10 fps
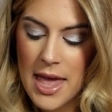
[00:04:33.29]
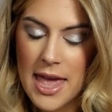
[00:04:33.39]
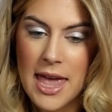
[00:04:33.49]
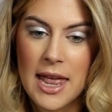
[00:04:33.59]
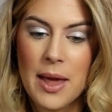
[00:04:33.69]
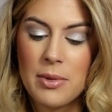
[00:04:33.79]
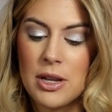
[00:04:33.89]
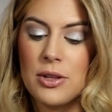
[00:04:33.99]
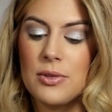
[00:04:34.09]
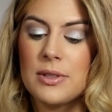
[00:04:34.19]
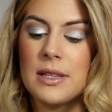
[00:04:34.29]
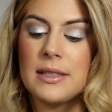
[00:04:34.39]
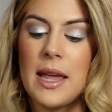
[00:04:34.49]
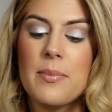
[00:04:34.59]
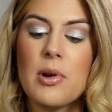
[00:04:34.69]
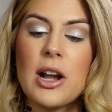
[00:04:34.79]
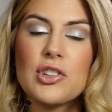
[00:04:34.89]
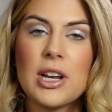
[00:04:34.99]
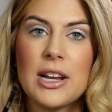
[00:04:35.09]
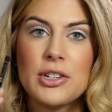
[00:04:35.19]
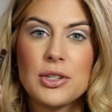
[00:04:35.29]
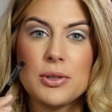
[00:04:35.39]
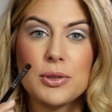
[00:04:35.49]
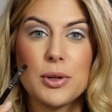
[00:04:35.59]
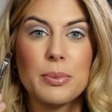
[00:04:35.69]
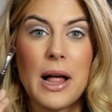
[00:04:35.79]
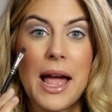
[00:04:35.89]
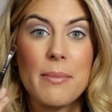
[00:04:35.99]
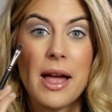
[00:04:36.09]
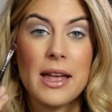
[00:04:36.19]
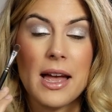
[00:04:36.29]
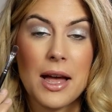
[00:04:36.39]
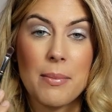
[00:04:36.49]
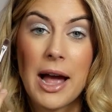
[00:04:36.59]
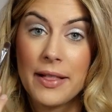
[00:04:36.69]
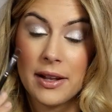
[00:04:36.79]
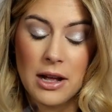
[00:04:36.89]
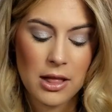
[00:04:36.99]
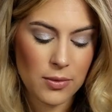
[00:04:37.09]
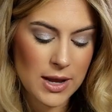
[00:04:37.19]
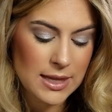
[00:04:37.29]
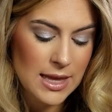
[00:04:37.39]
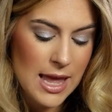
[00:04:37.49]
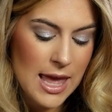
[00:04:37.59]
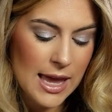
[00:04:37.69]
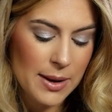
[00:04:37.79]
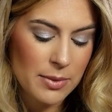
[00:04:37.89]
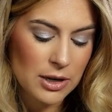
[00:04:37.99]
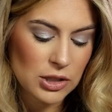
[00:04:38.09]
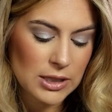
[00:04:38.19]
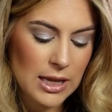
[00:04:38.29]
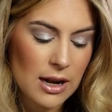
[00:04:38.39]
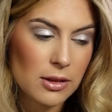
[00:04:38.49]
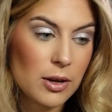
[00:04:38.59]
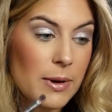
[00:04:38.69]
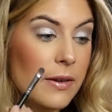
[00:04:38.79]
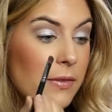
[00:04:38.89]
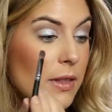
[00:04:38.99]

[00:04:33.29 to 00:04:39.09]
And I'm going to use the same brush that I just used to apply my eyelid color with. And I'm going to just get a little bit of